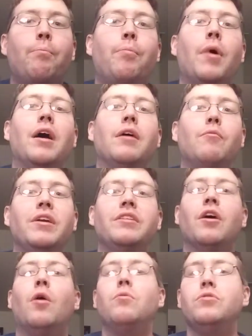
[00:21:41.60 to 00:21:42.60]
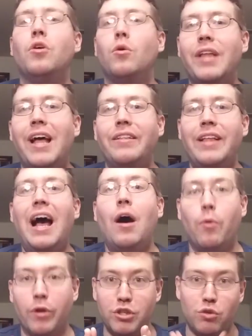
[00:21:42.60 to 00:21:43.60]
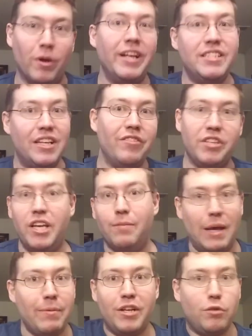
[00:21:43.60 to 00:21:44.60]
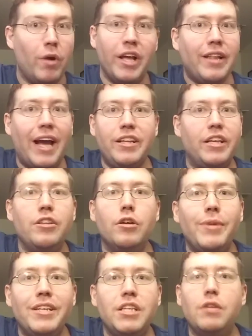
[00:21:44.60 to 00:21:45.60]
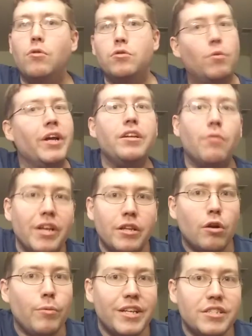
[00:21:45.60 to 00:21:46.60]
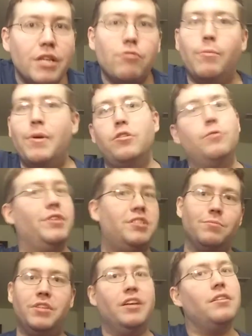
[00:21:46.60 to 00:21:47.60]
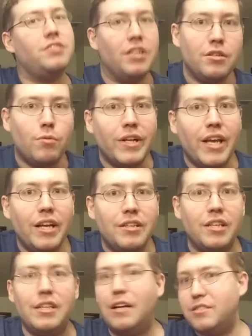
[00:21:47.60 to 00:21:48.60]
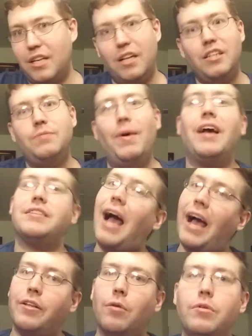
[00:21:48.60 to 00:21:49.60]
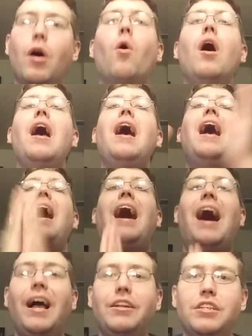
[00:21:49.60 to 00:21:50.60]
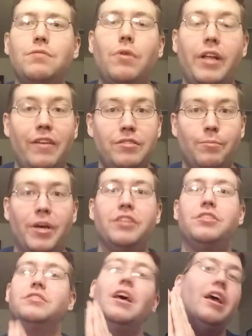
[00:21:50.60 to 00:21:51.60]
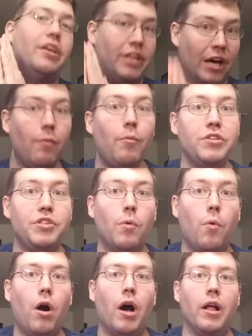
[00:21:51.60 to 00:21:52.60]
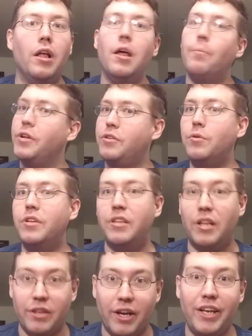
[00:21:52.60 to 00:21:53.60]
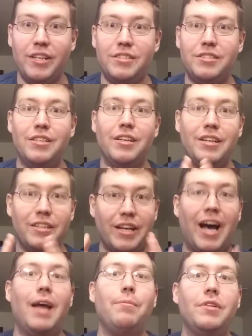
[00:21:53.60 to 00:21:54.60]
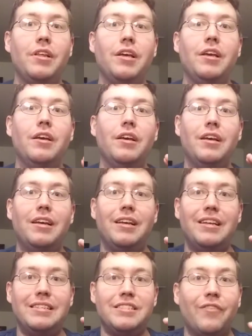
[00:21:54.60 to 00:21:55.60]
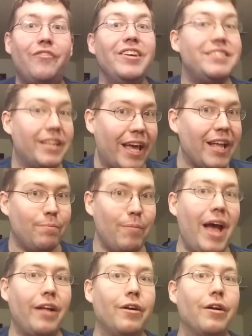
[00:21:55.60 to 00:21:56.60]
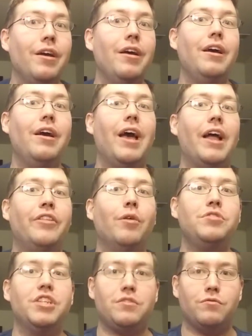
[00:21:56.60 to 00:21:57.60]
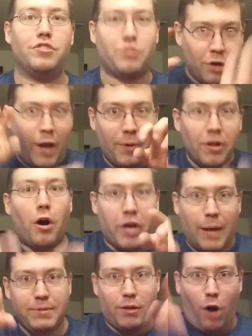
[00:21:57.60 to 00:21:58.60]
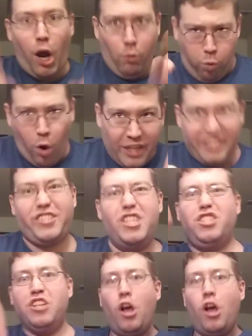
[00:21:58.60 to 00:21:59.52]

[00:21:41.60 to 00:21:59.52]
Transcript: But we don't know that now. We're in 2017. Maybe in 2019 there will be a sequel. 2020 there will be a sequel. Maybe there will be some DLC in 2018 outside of these packs. I don't know. I just want to have some patience. Tell them what you want, but do it in a nice, timely, sophisticated manner, and don't just type in all caps like, I want this,